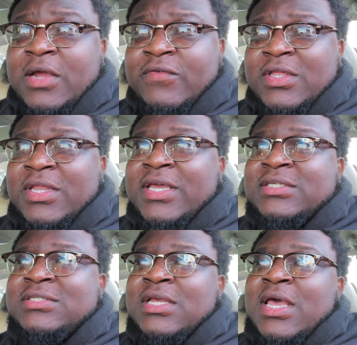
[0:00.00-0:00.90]

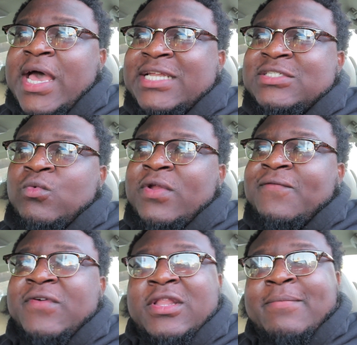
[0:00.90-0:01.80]
Nevertheless, I just want
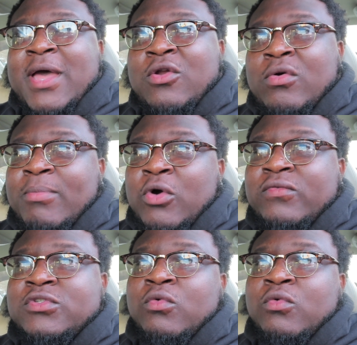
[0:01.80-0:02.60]
to fill them out on both.